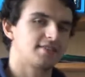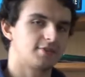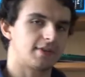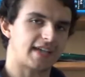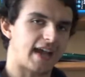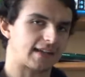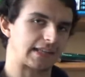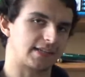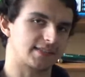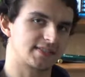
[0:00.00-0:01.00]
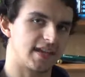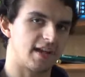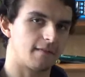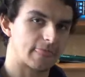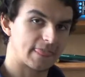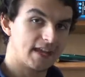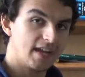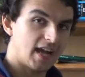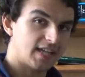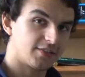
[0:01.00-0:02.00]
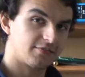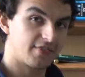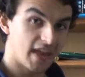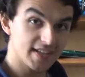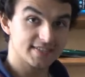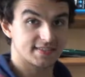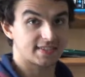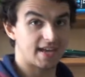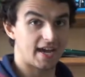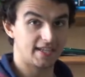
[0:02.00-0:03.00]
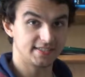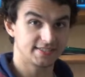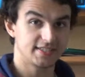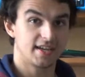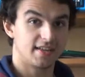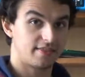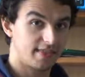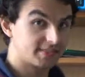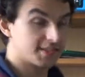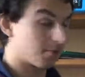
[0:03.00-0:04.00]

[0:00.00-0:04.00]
to a ganglion cell. And if that's the case, this is